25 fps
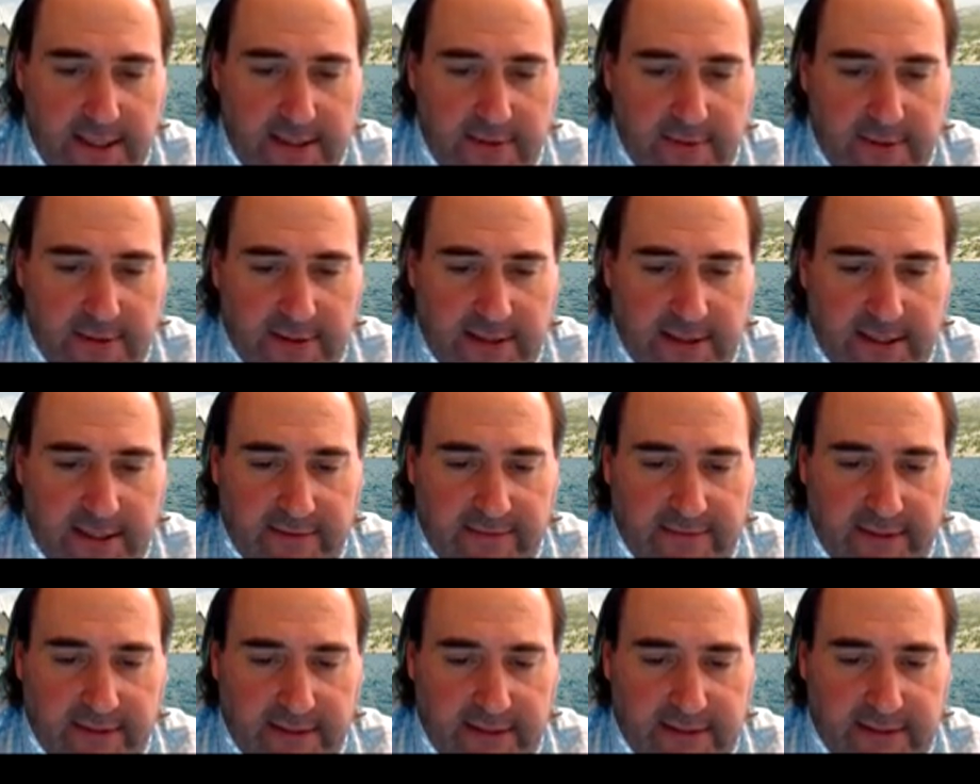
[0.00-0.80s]
which
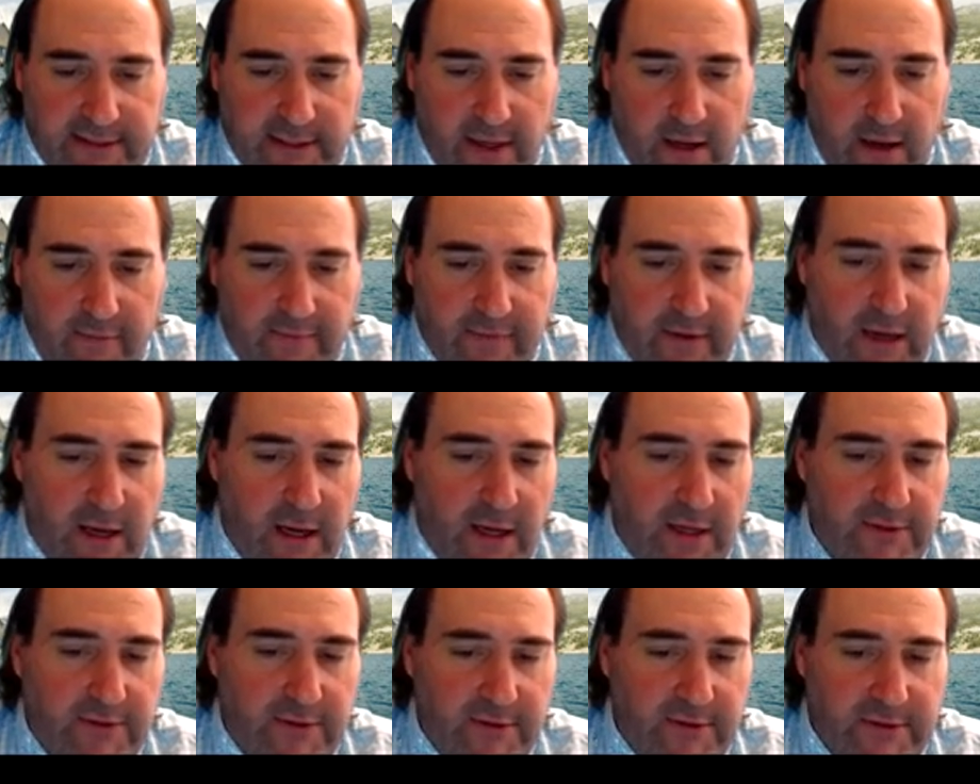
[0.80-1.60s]
gives us the
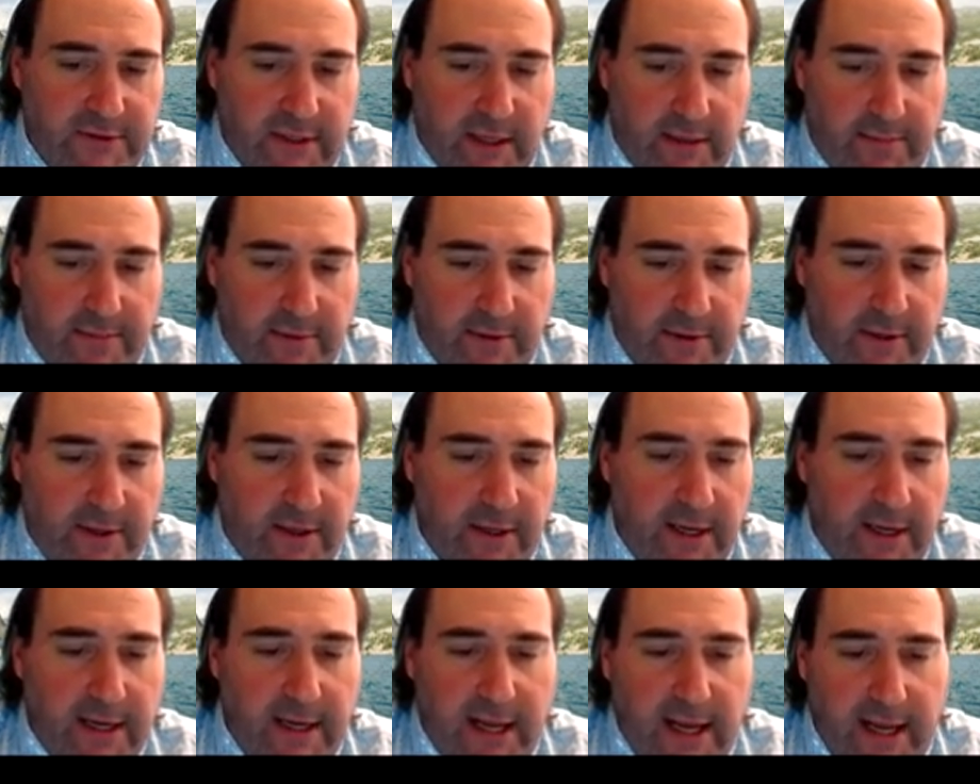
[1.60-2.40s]
Avogadro's
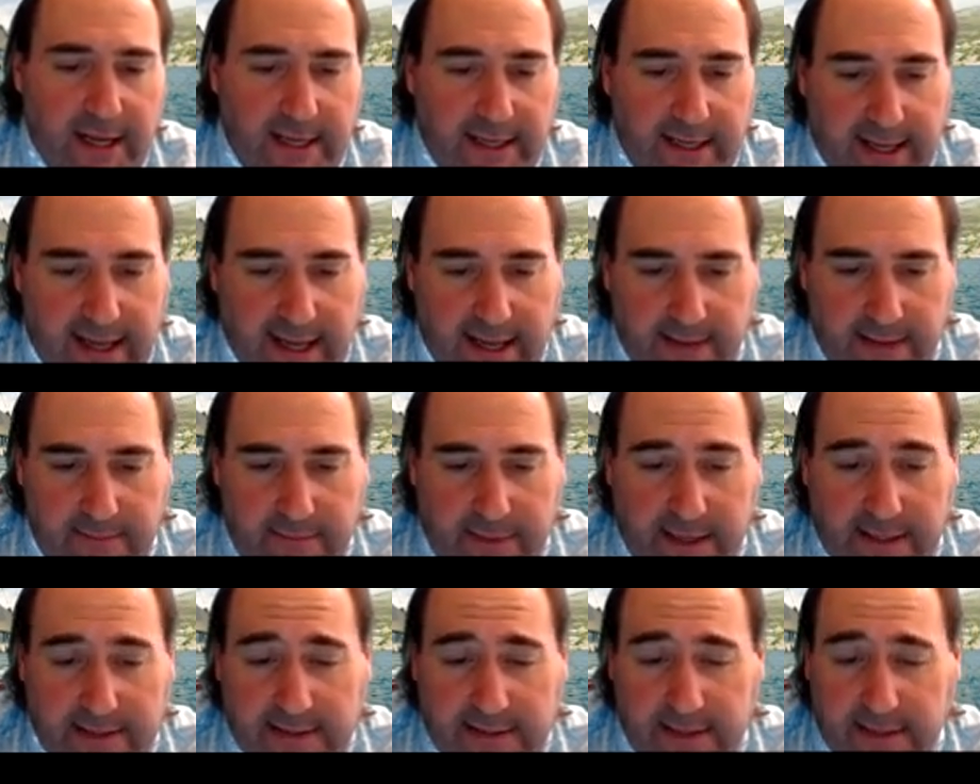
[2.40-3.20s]
number. Again,
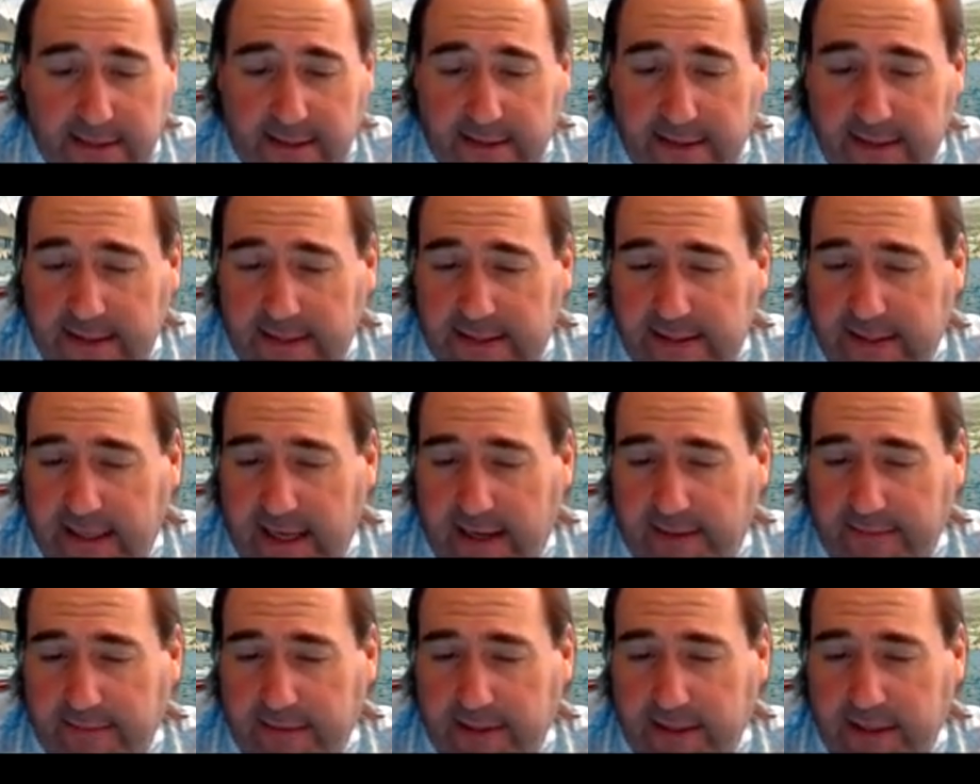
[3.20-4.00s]
basically
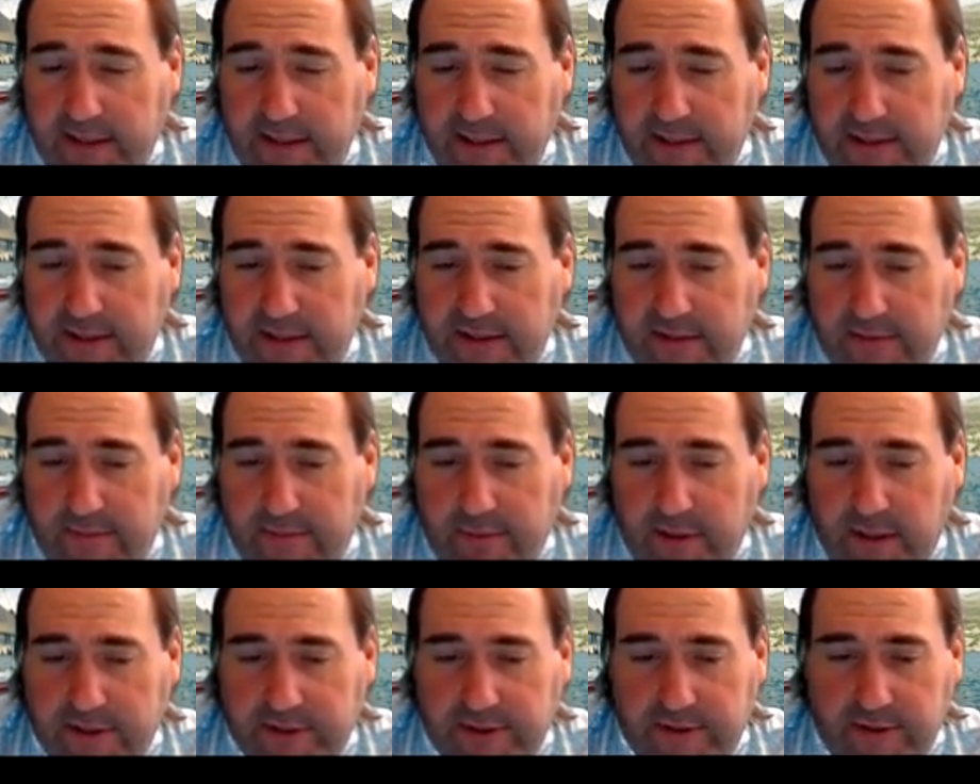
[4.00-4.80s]
same conditions of
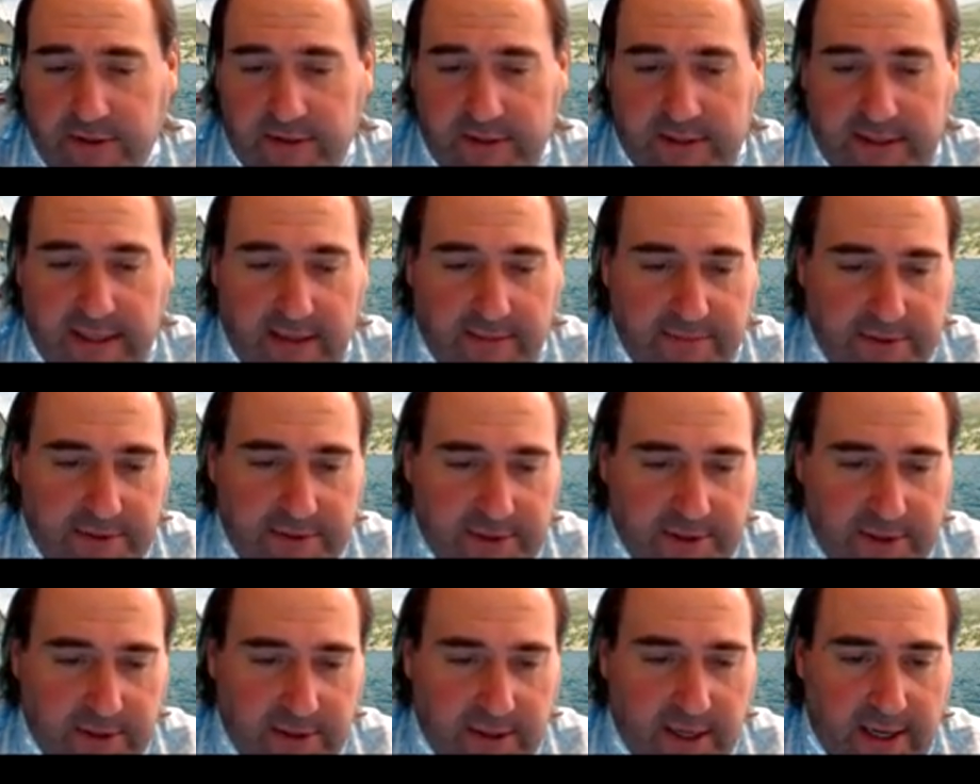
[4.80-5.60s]
pressure and
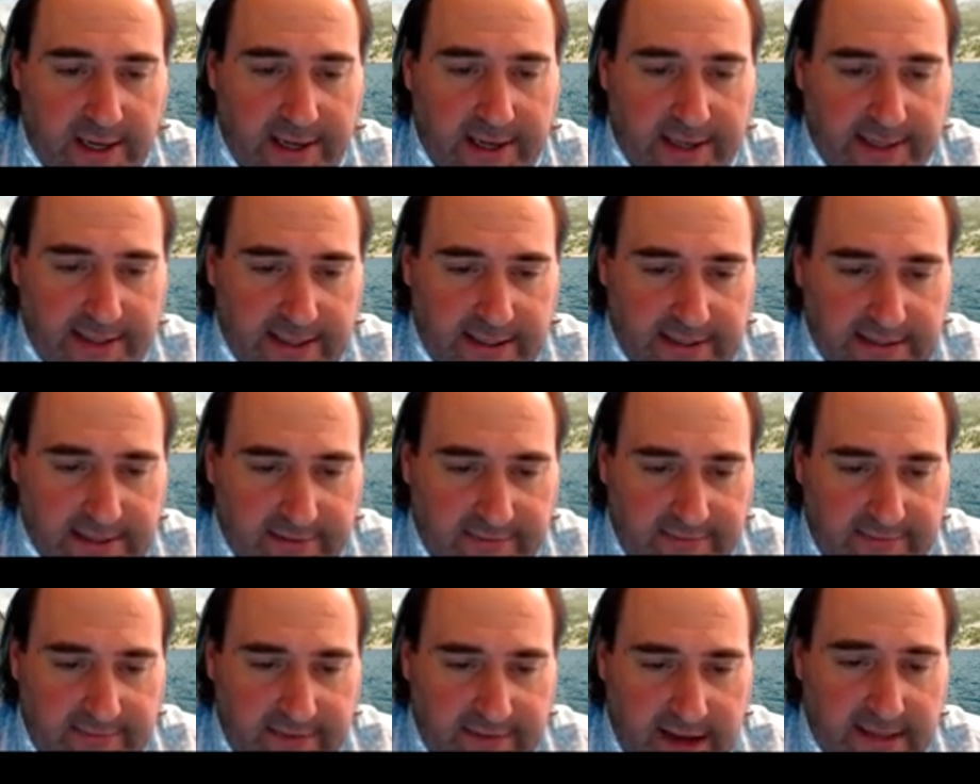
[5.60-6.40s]
temperature. That's
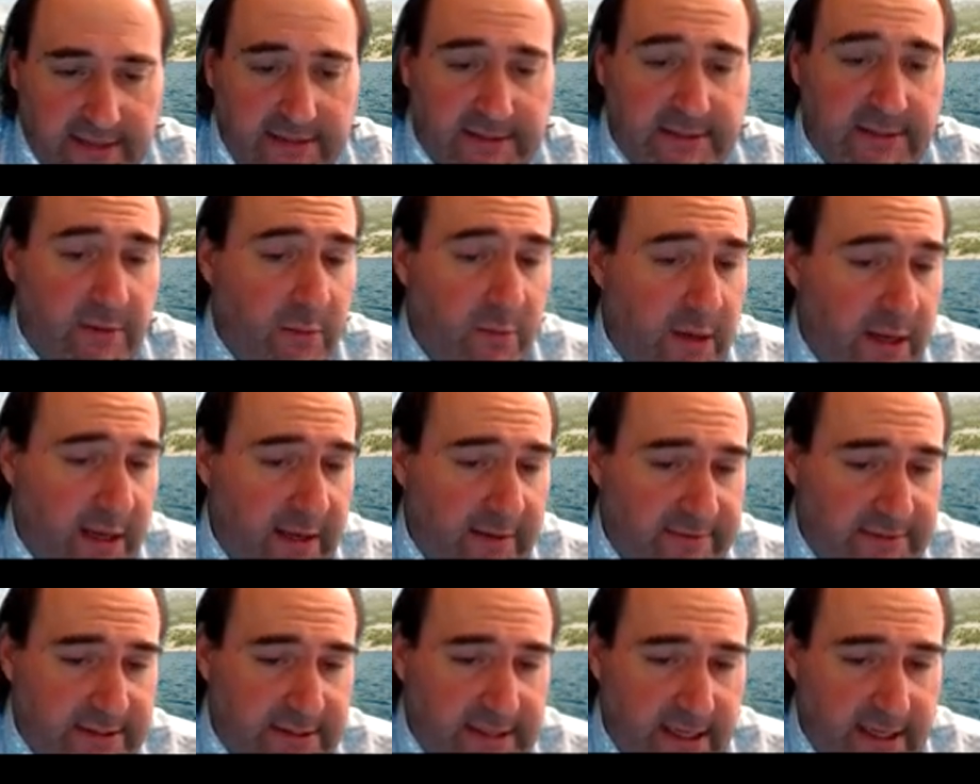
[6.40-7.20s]
a fancy way
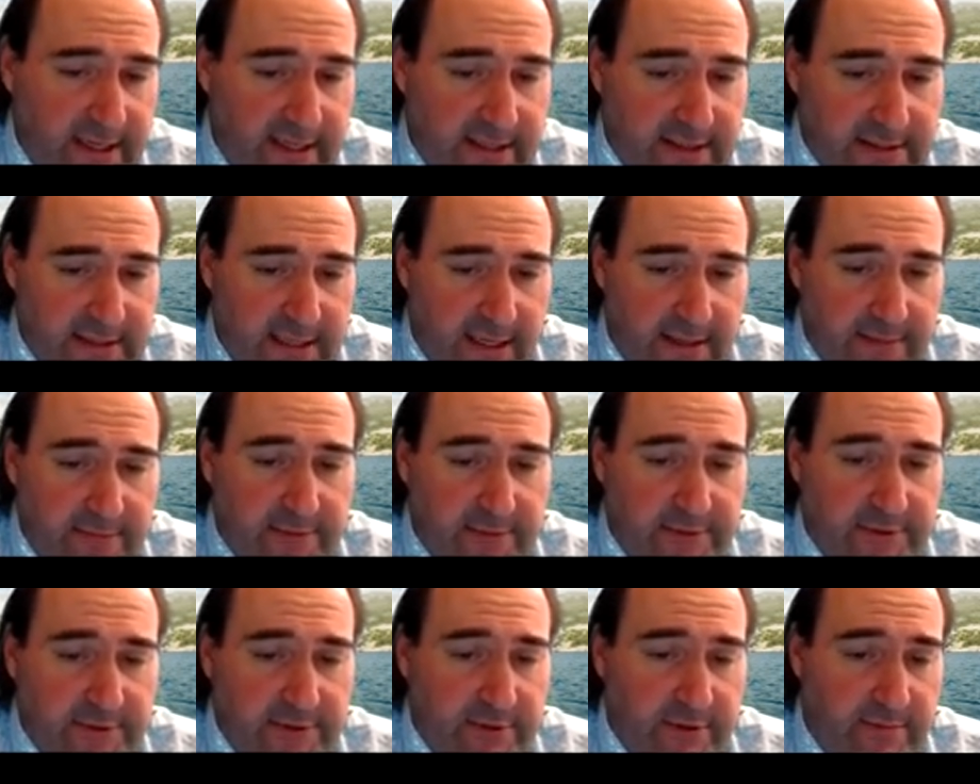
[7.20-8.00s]
of saying
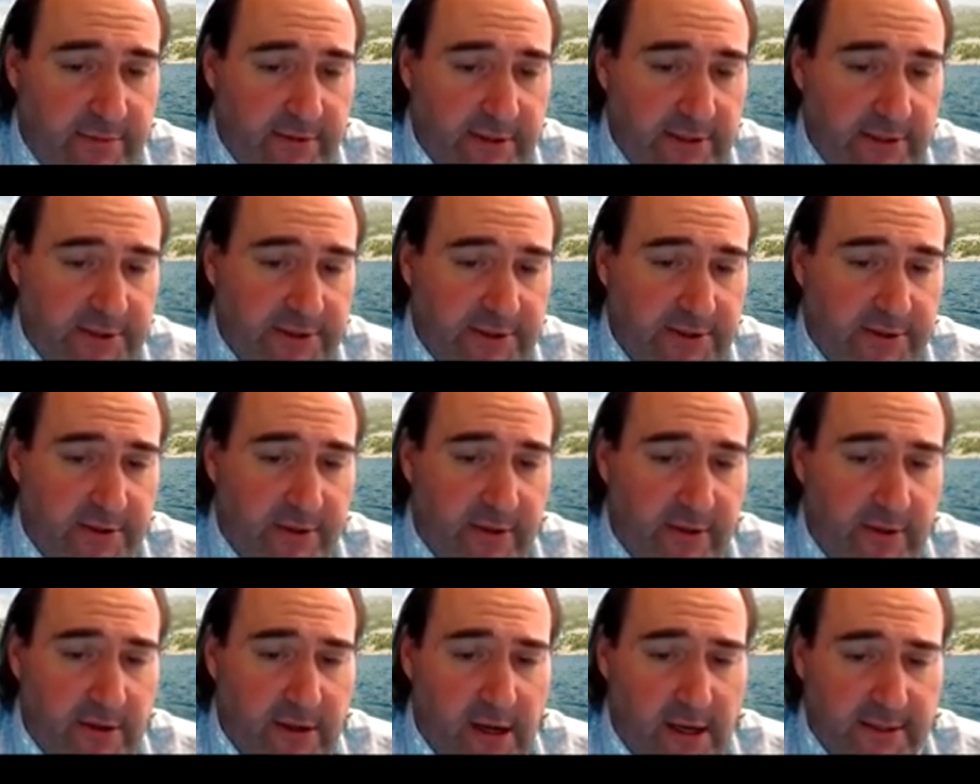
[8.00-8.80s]
temperature and pressure
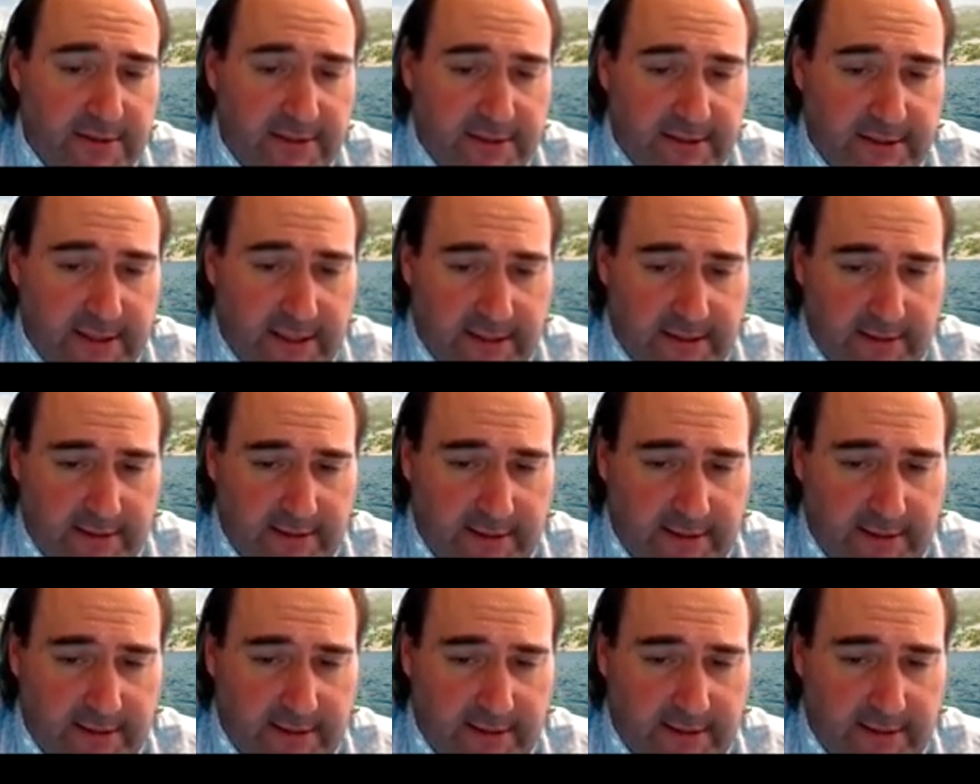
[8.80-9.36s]
are constant.